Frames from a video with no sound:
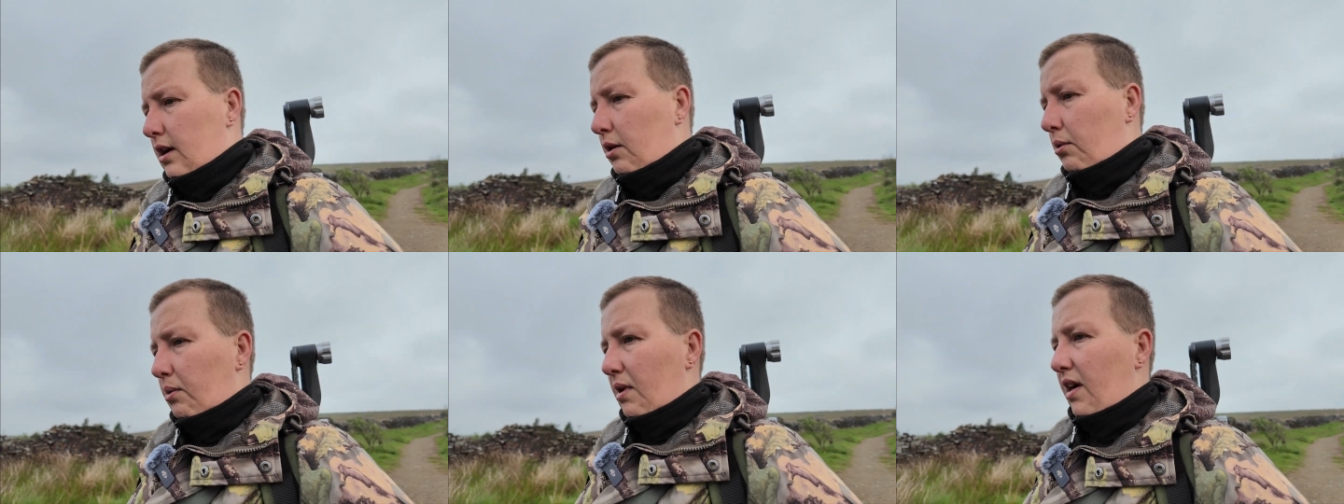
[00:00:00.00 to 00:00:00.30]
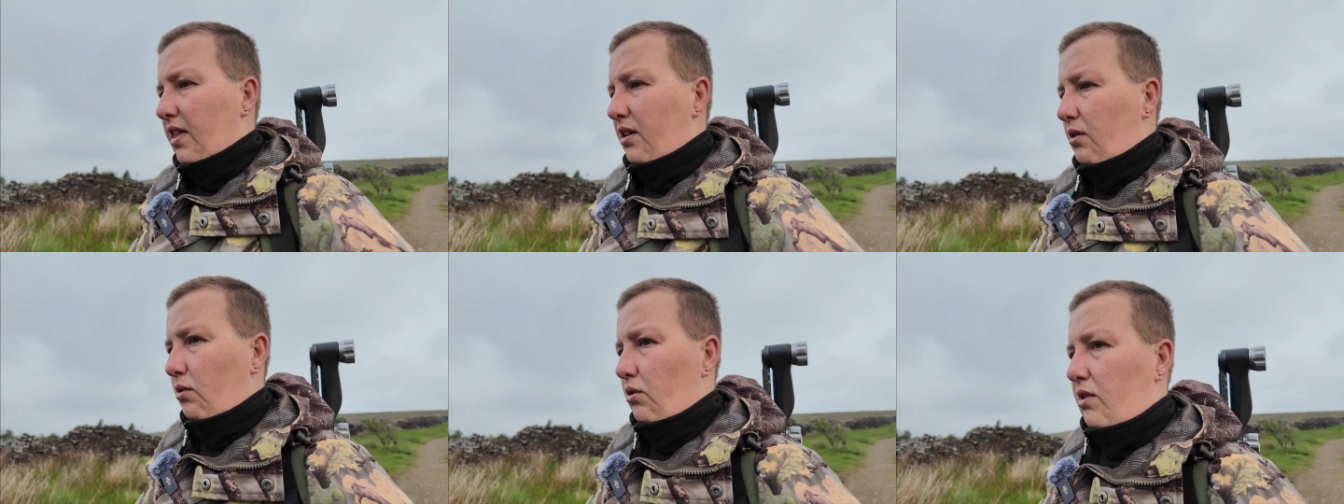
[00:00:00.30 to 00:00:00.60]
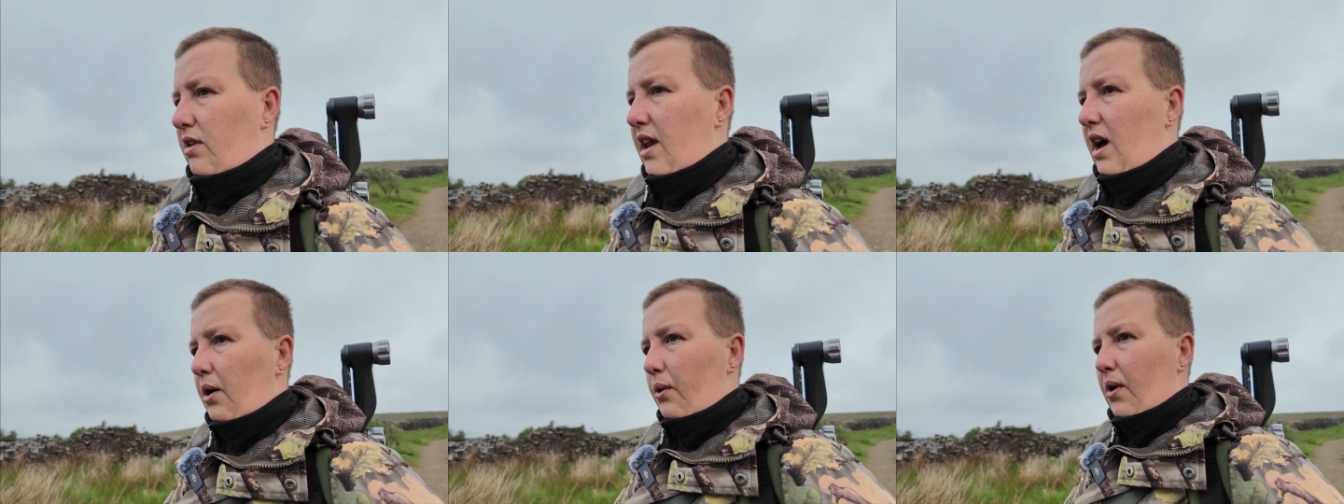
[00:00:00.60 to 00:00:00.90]
where they would
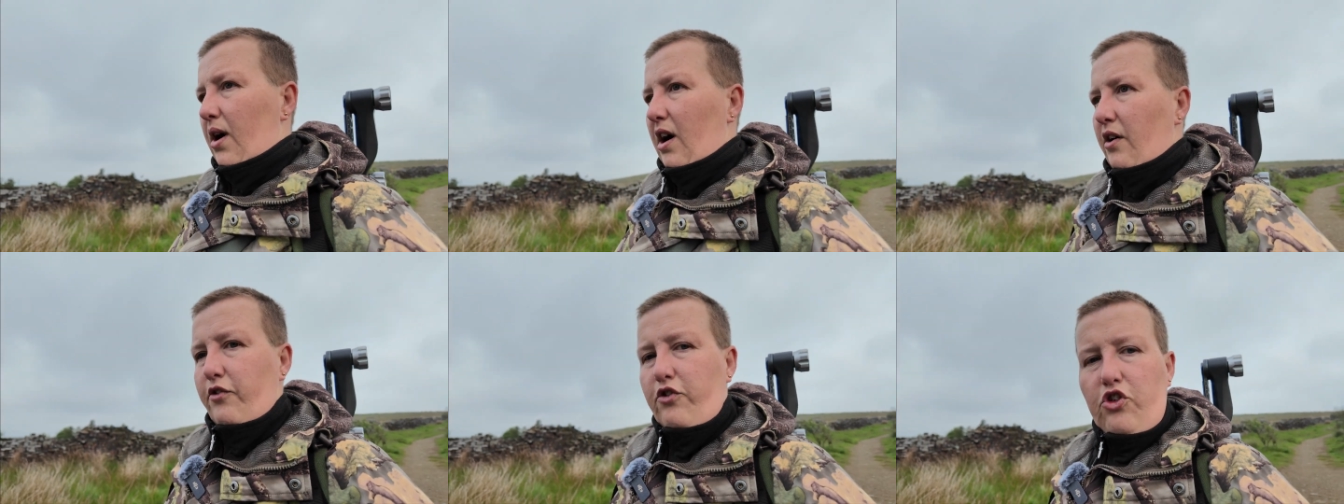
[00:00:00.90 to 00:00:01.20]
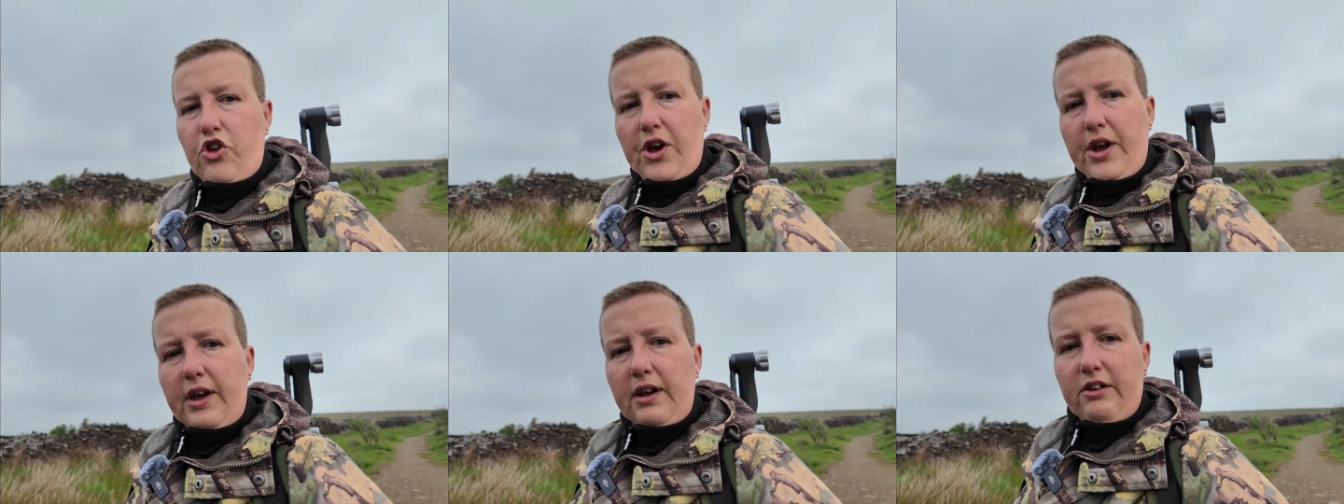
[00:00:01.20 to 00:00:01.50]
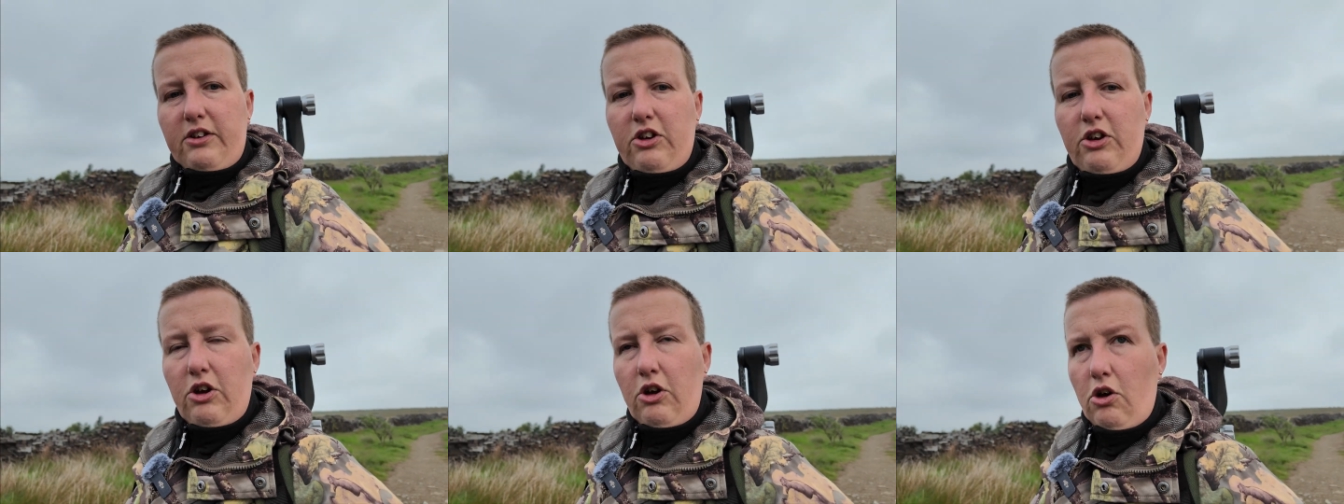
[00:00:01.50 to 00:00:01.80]
now have
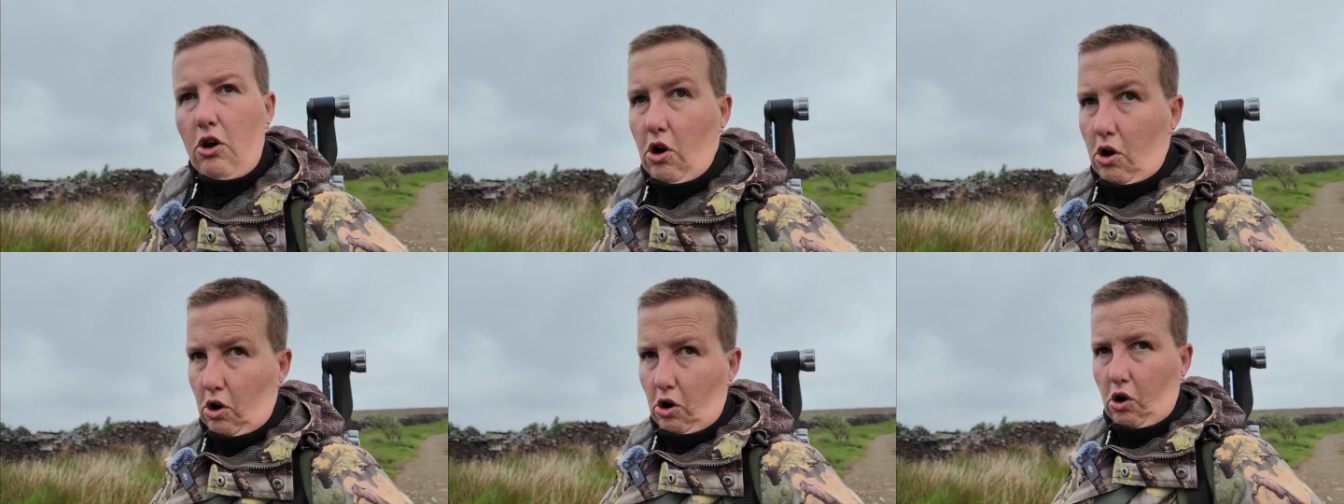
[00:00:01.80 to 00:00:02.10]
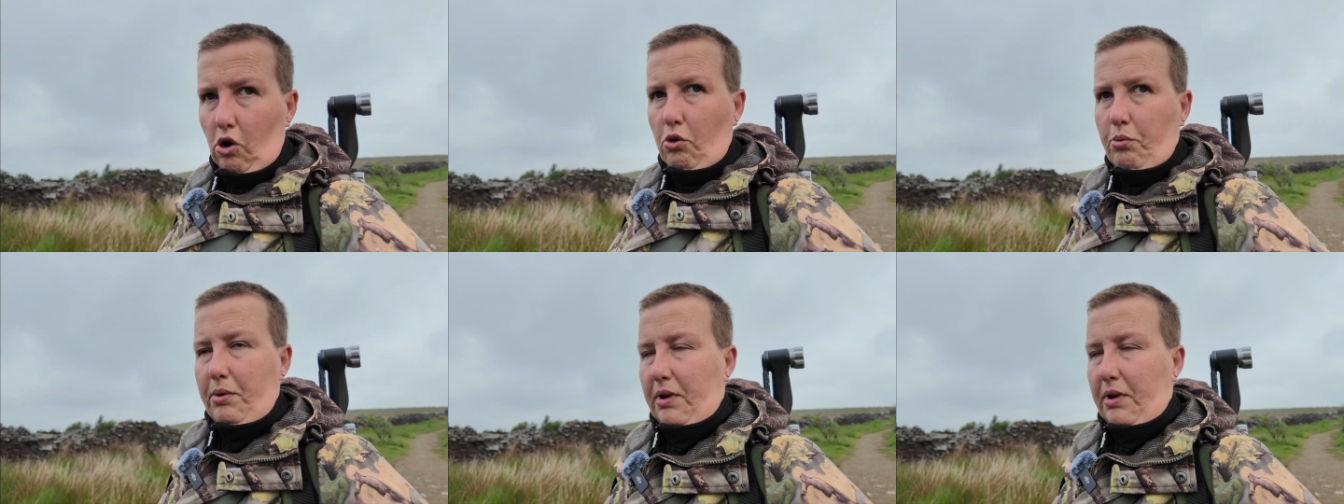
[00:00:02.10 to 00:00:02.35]
chicks, all